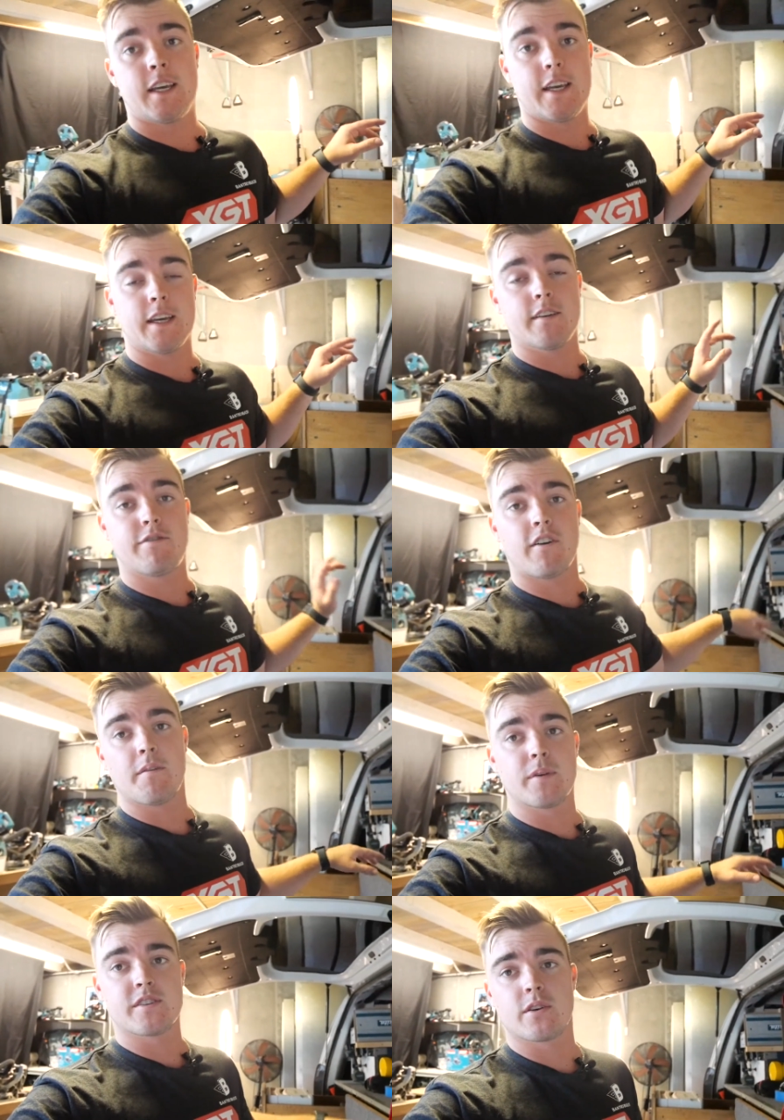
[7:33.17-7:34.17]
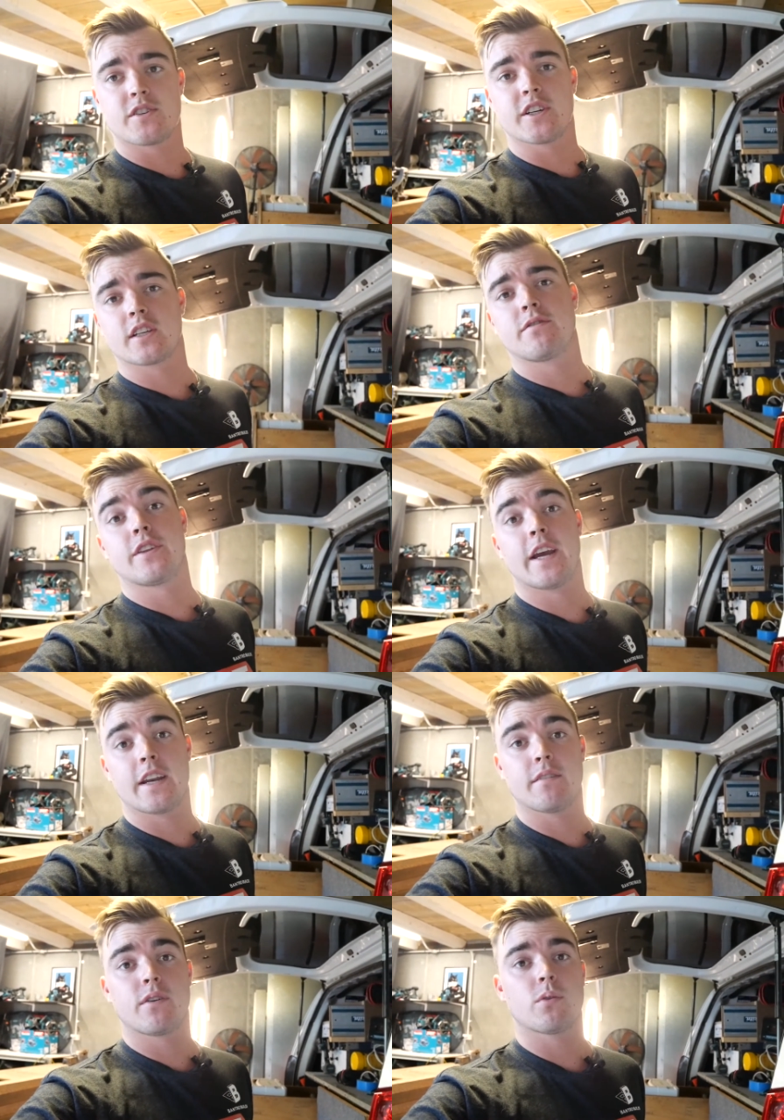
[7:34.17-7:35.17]
and 5 minutes 06 for the
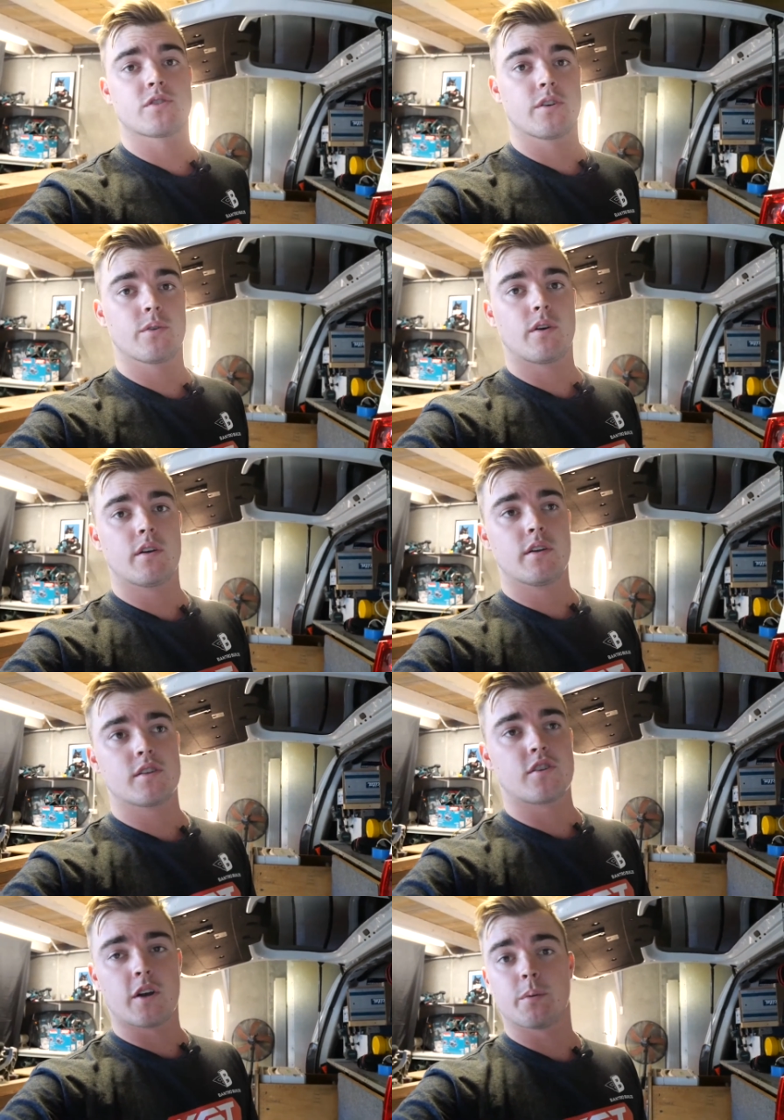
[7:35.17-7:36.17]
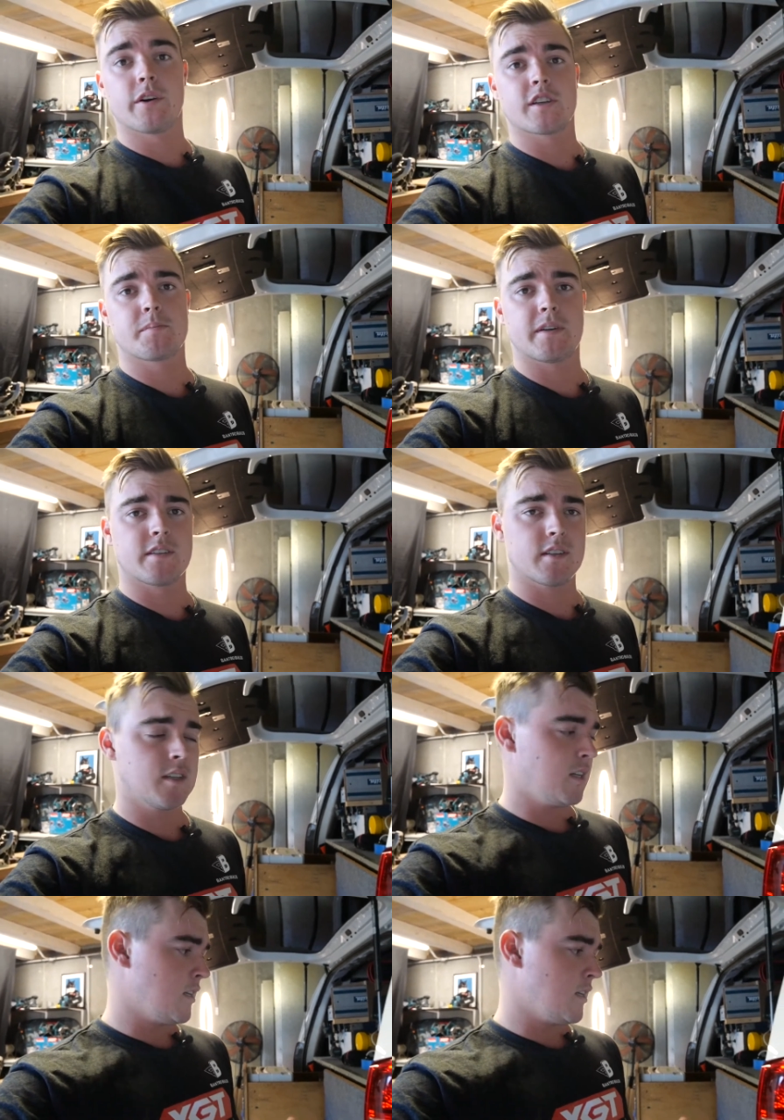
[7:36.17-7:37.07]
18 volt, so kind of what I expected.